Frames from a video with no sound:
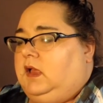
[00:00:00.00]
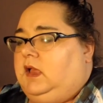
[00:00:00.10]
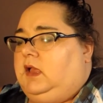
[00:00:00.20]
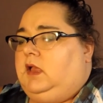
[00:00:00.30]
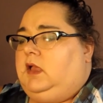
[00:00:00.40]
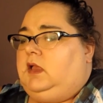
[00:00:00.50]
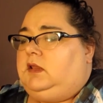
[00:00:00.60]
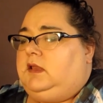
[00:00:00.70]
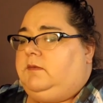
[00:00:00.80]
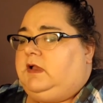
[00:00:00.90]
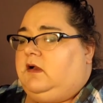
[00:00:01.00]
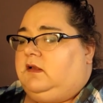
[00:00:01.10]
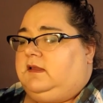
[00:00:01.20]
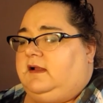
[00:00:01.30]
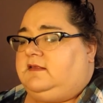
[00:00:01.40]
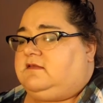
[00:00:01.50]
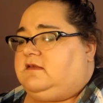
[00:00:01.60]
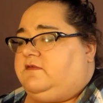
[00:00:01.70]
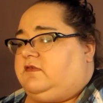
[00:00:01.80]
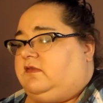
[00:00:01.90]
And then we got a lot of this
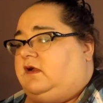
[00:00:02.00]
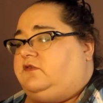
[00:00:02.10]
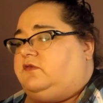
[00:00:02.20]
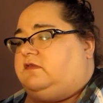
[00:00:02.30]
stuff is laundry